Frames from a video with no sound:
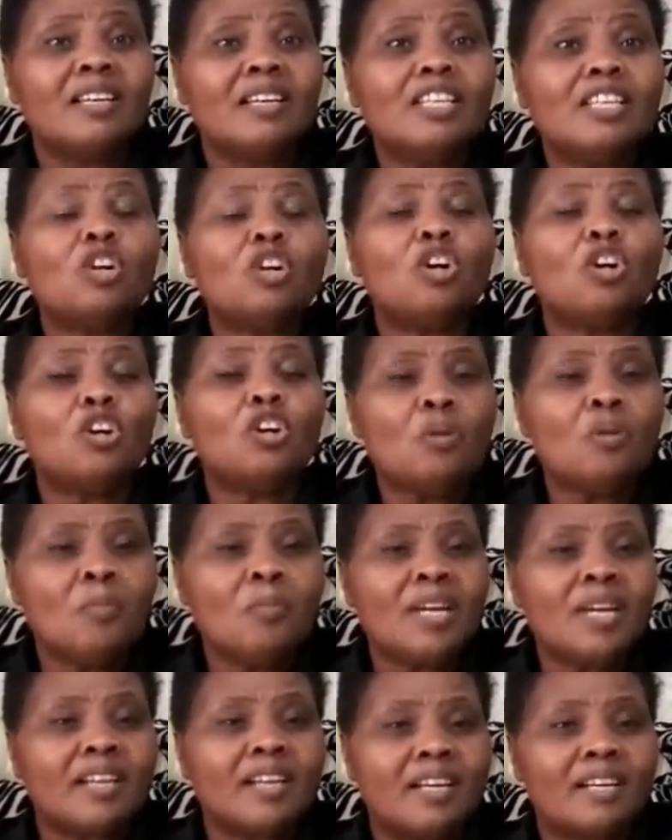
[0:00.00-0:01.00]

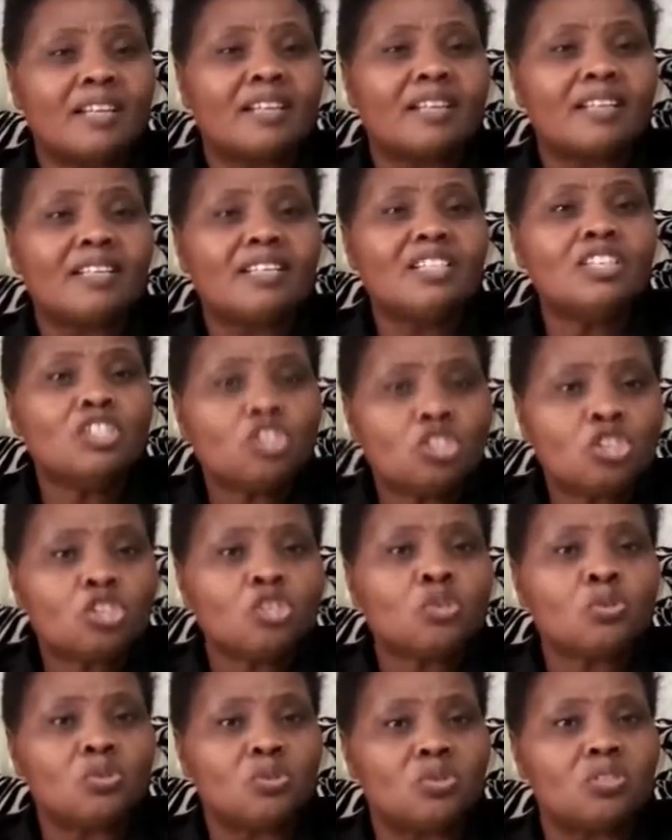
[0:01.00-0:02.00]
economic
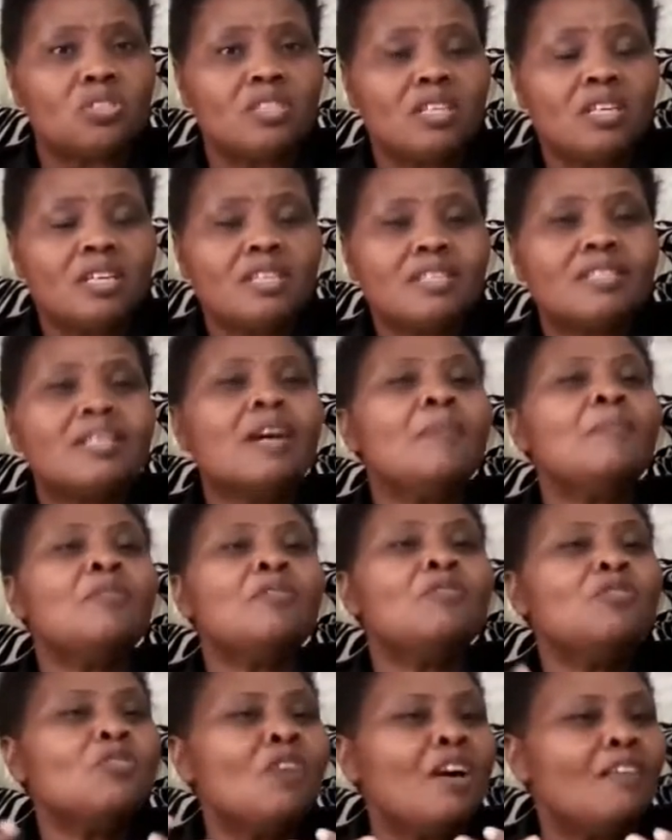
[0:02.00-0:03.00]
issues, Some
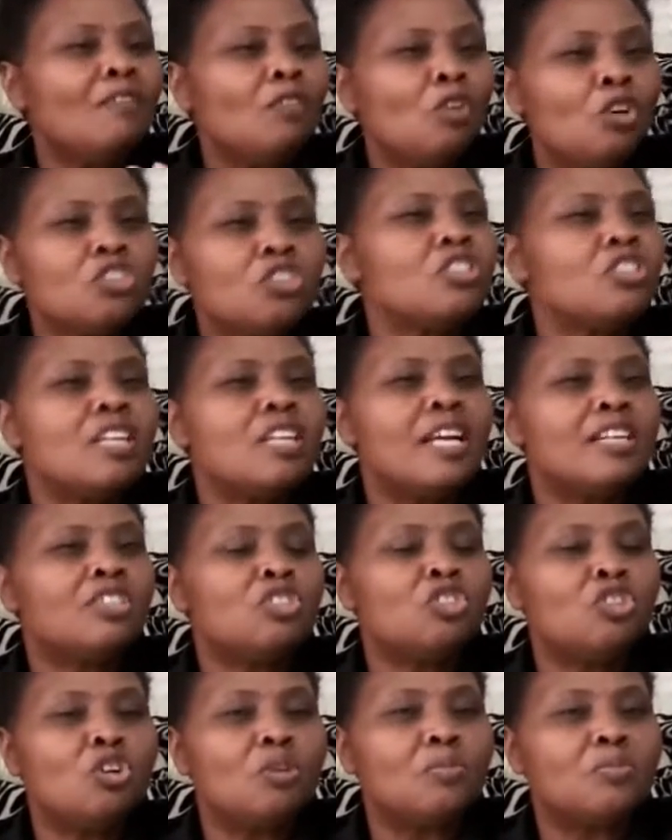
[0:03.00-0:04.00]
of you have lost their
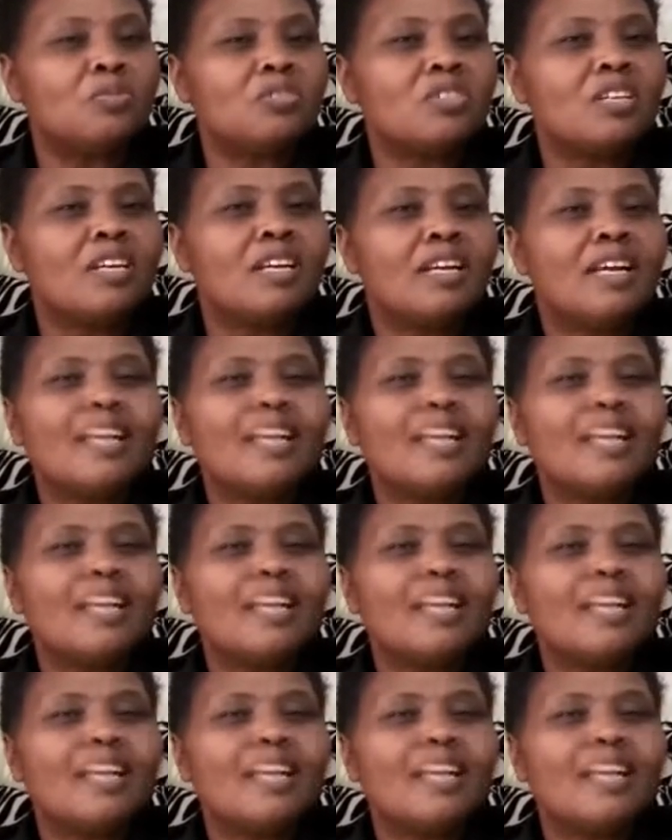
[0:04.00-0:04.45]
jobs,